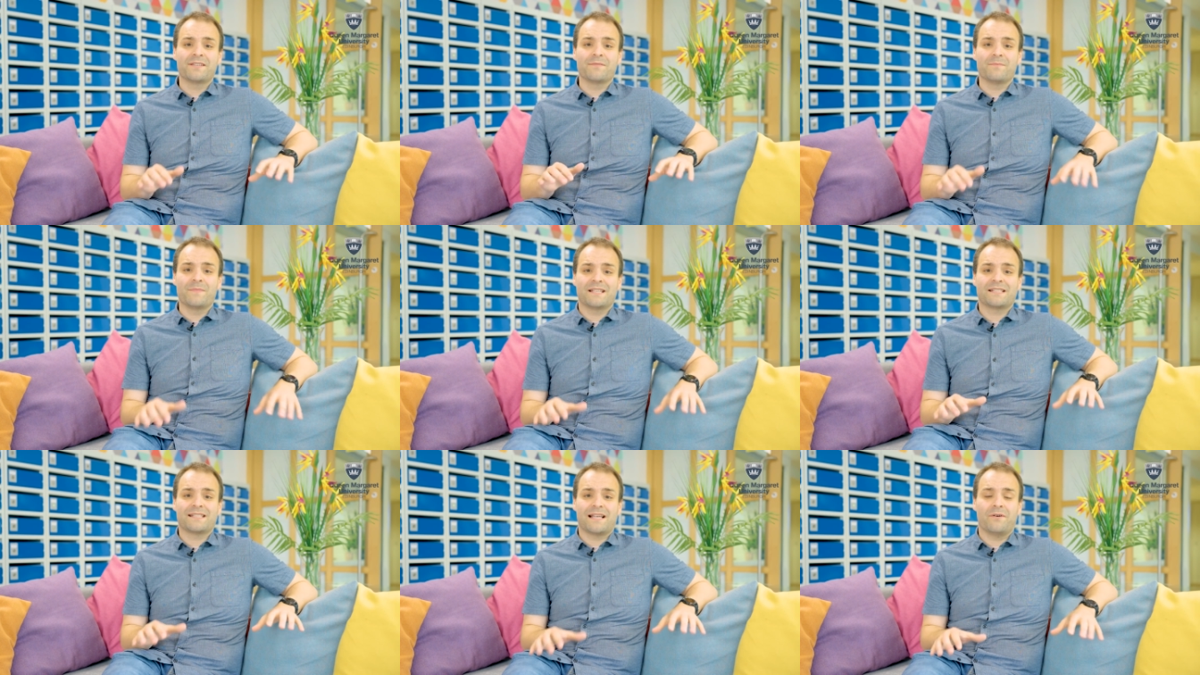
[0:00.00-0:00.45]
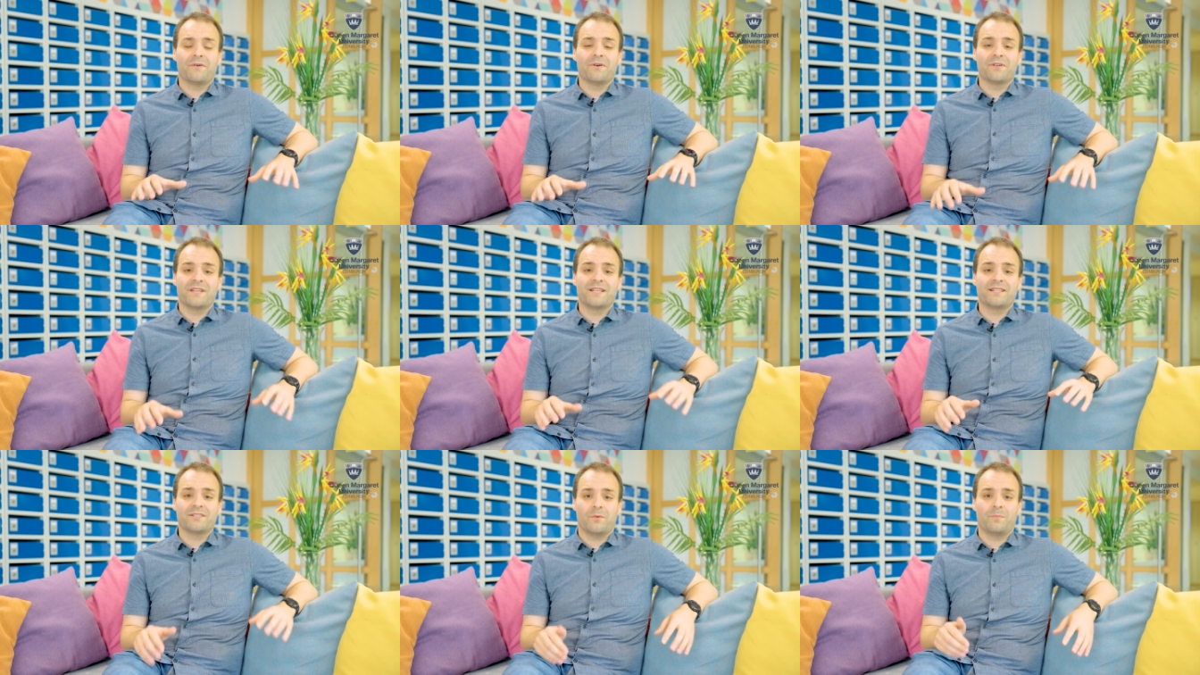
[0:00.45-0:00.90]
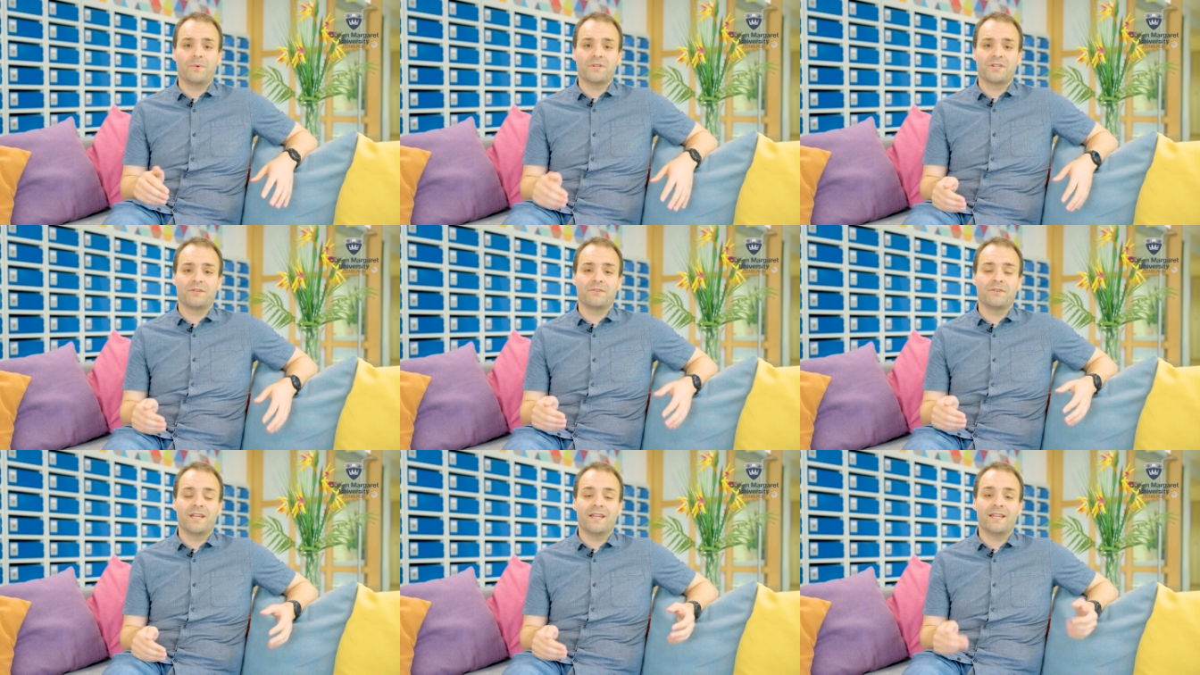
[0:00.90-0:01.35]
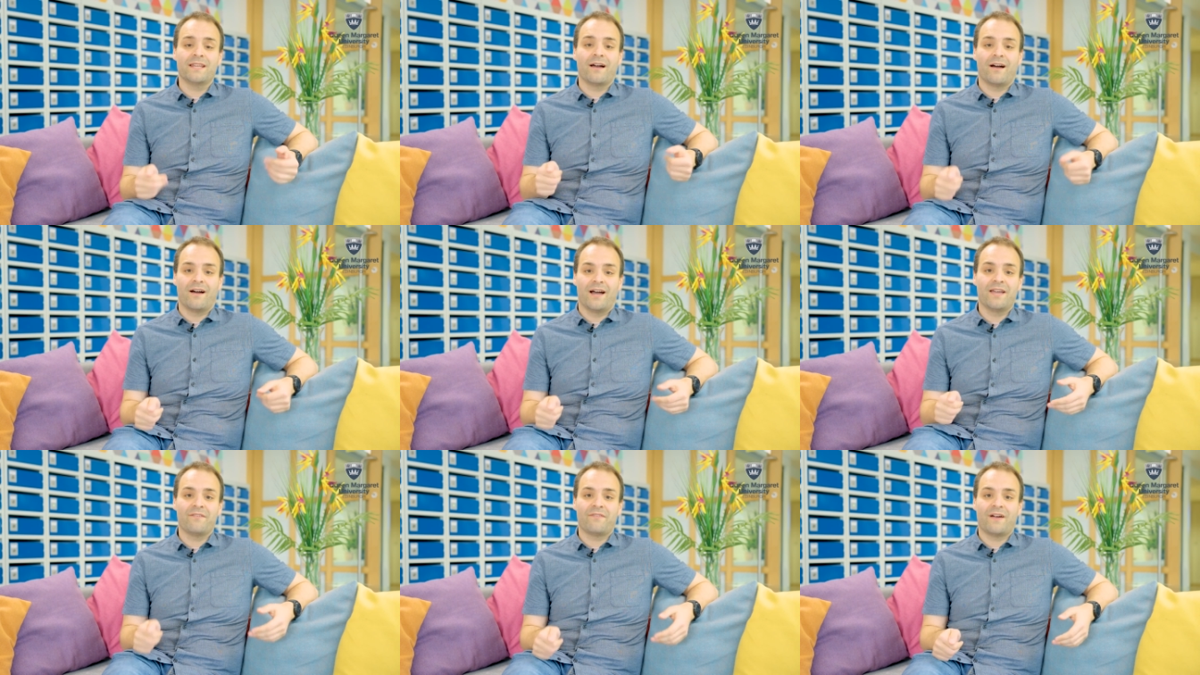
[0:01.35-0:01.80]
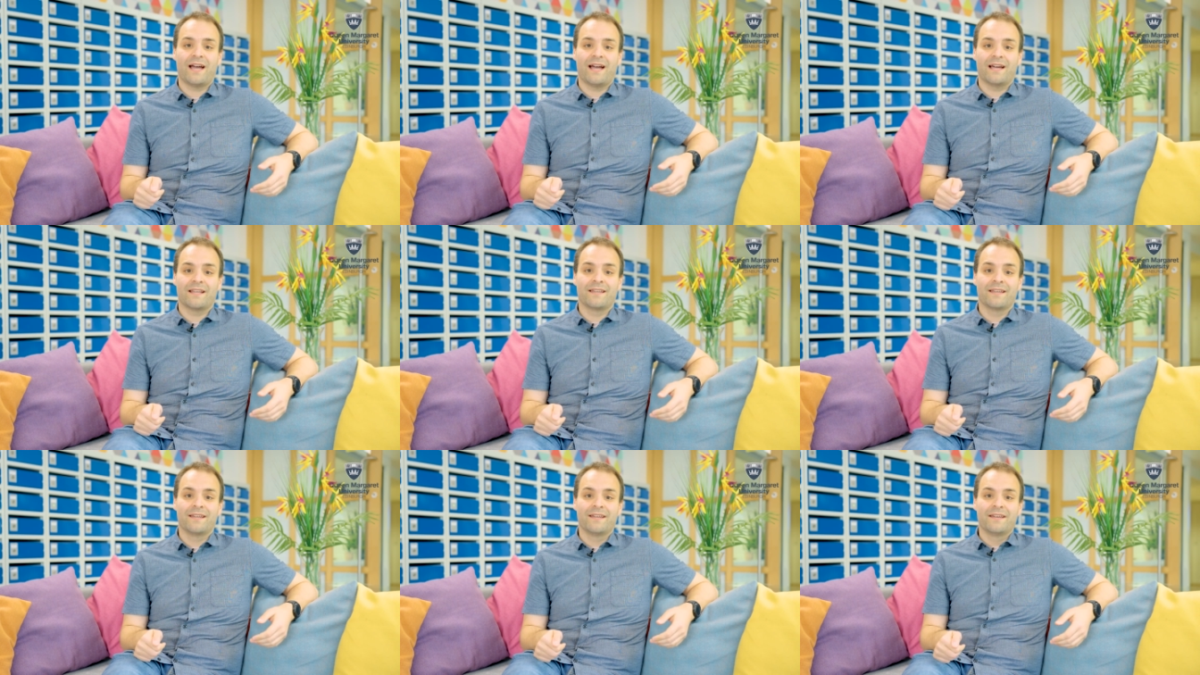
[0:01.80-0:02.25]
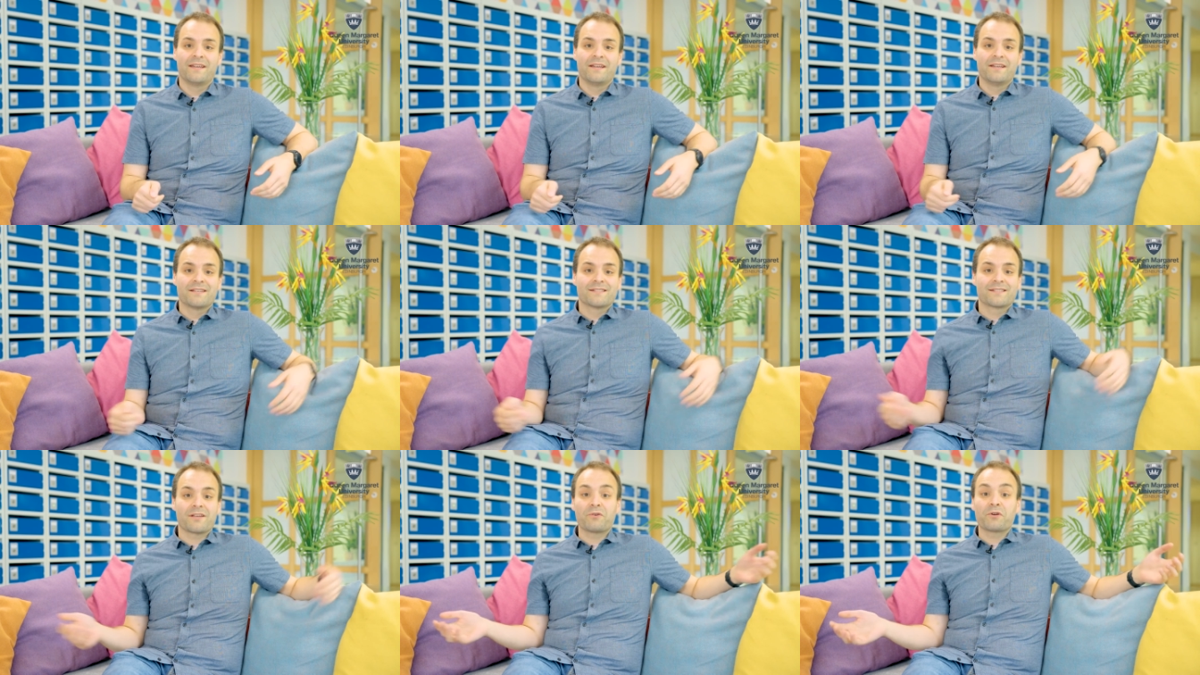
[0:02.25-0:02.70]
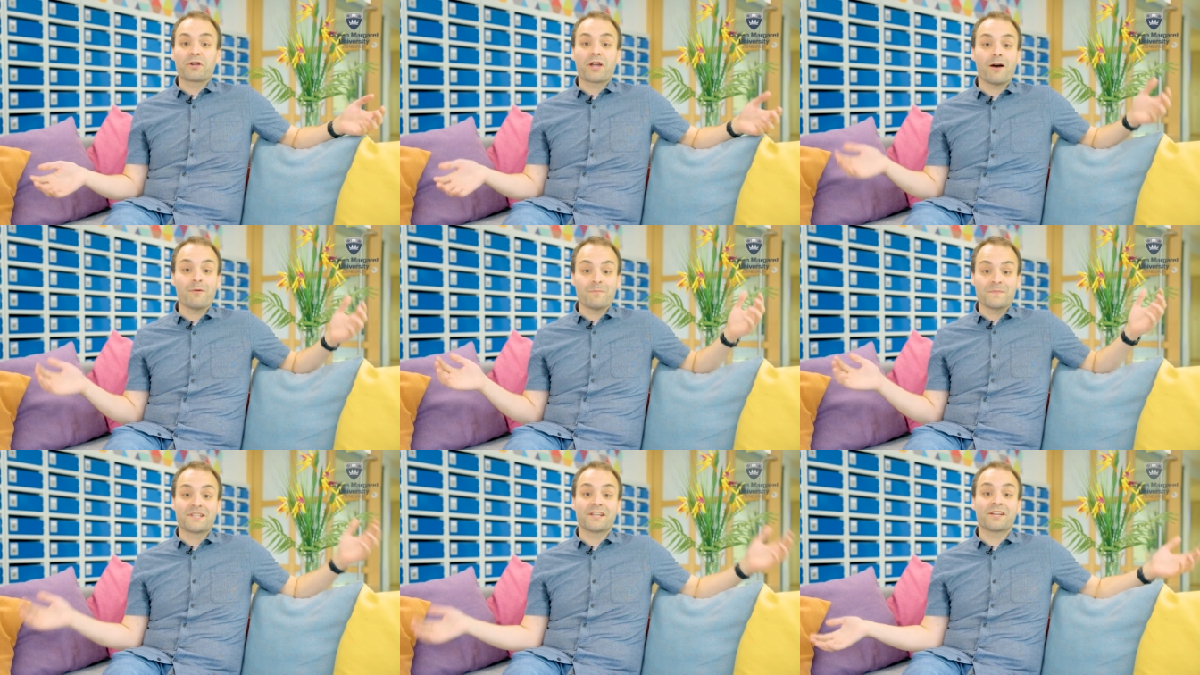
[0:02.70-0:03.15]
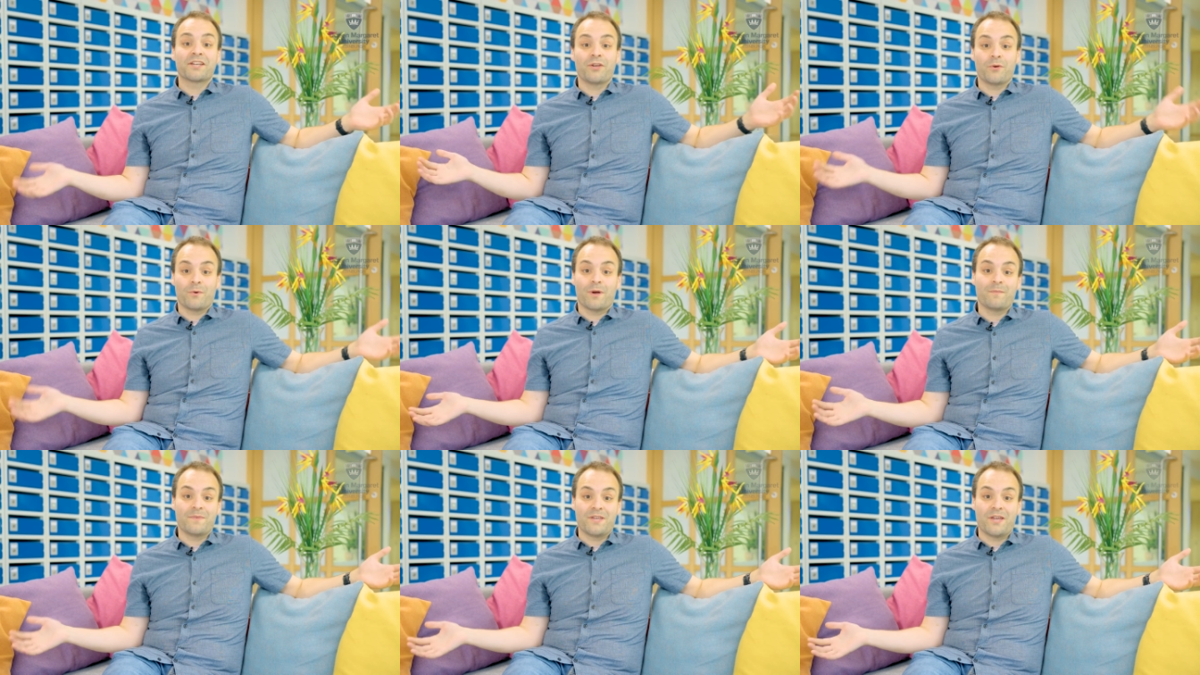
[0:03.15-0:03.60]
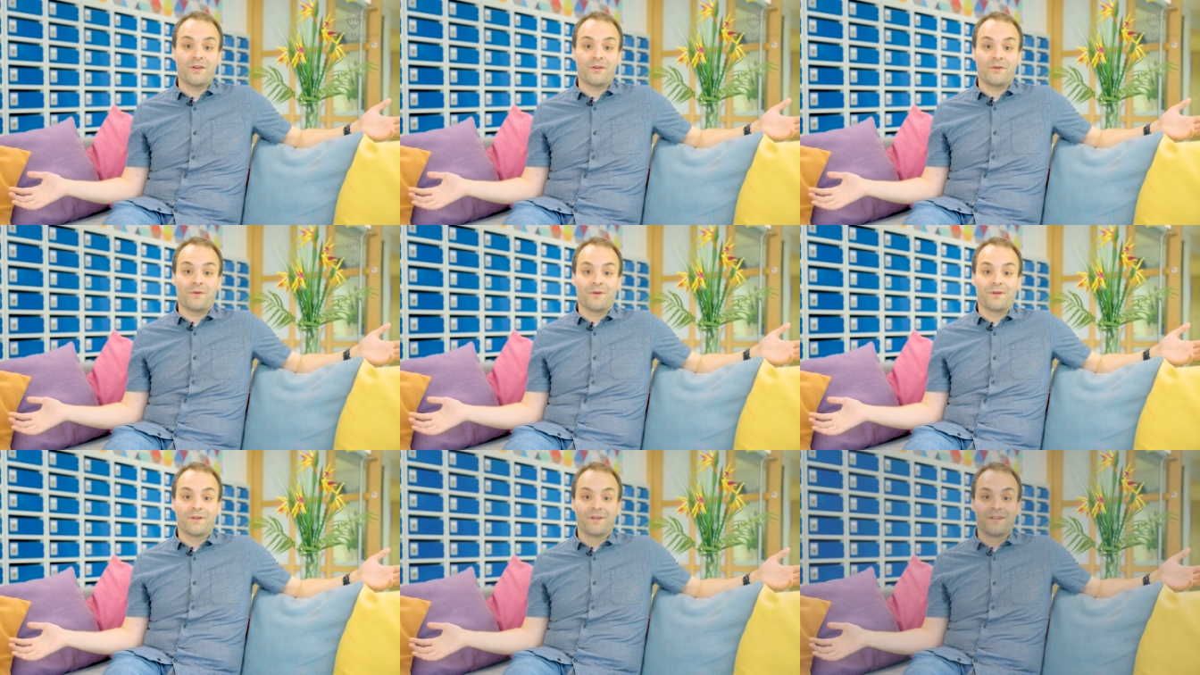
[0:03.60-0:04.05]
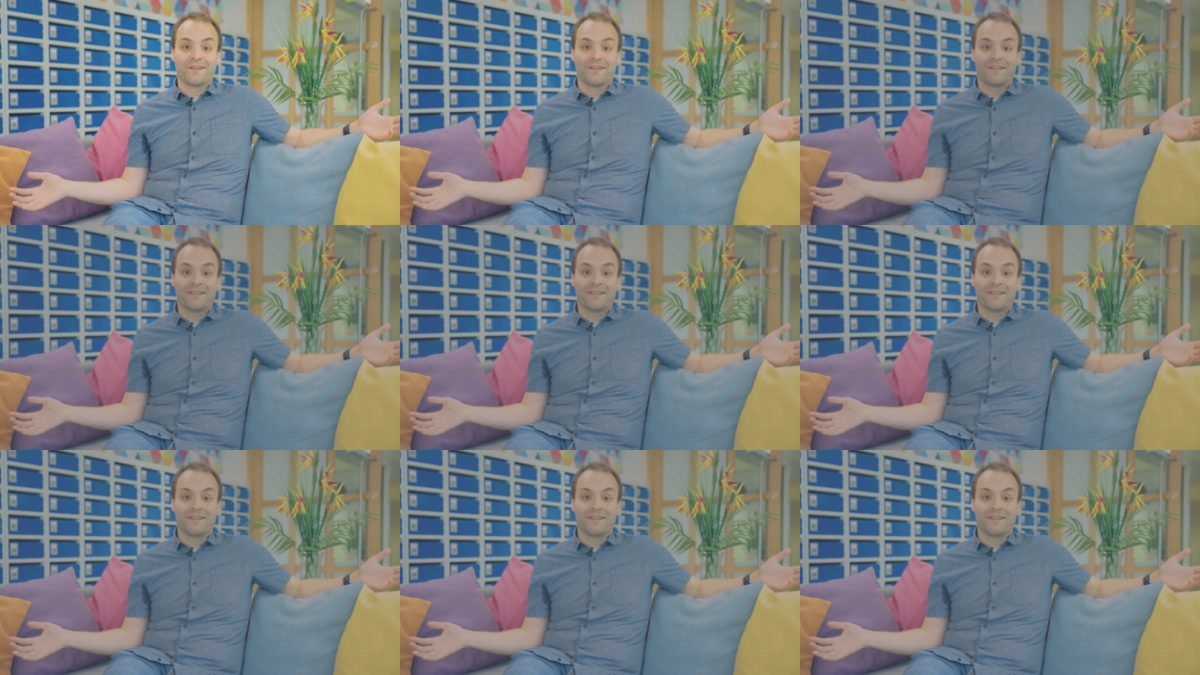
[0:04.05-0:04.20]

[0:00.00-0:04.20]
to miss out on this opportunity that I've had. So come to QMU.